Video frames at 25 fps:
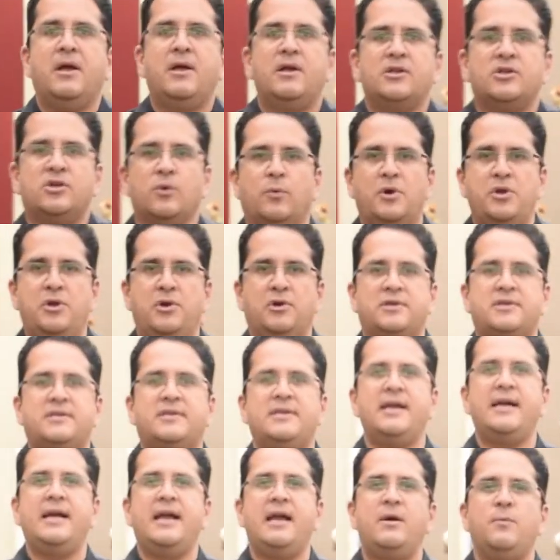So when you're
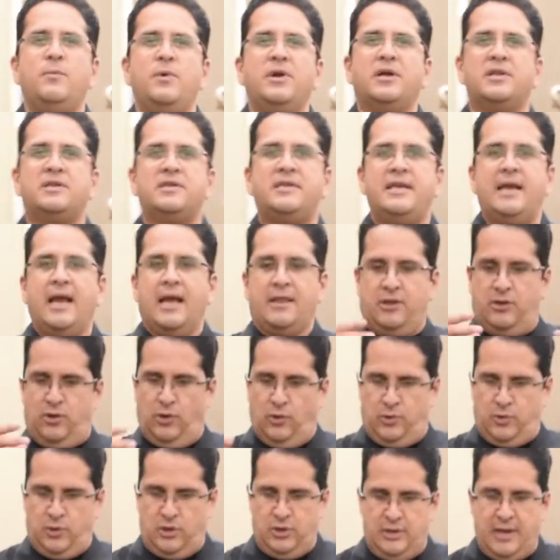singing, we could see
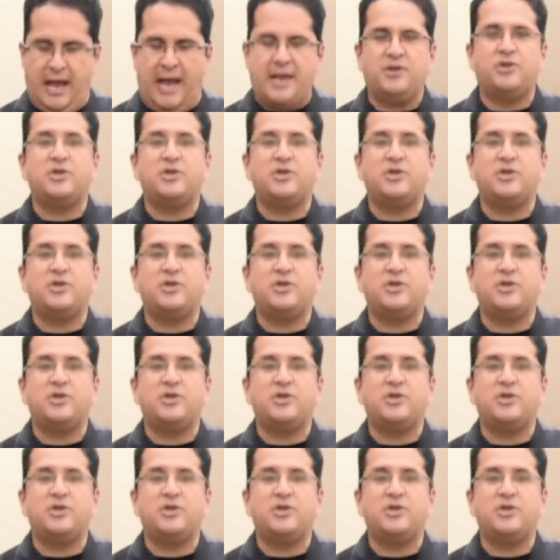not